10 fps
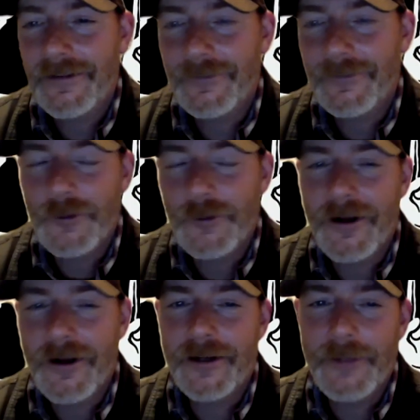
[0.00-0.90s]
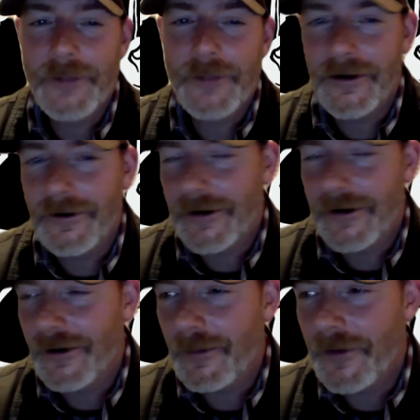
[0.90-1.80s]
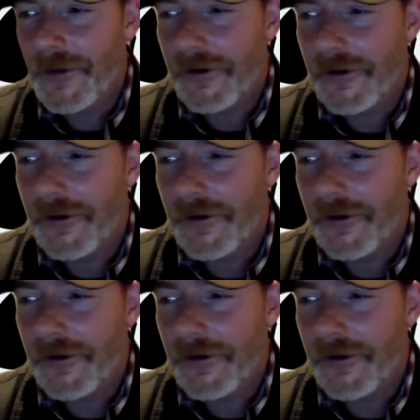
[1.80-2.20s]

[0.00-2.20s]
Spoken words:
we're not going to be lugging our gear up there then.